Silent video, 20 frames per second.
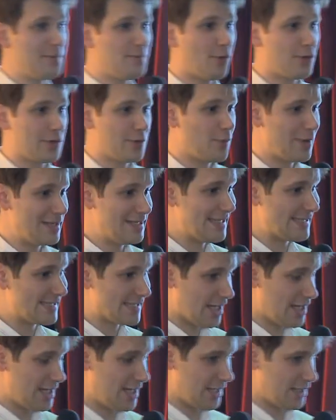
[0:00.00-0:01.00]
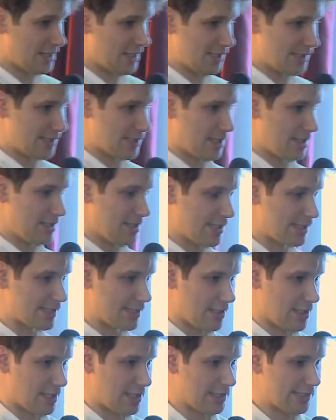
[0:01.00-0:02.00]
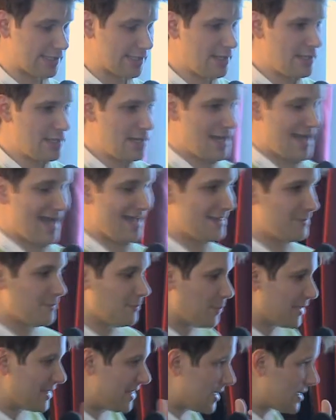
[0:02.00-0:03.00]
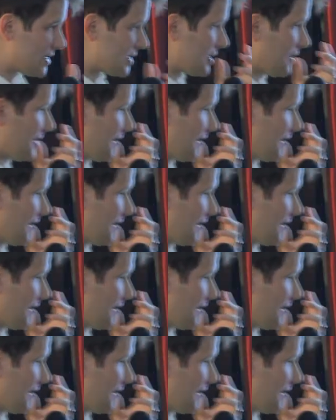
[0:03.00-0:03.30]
important when designing these circuits. But there's,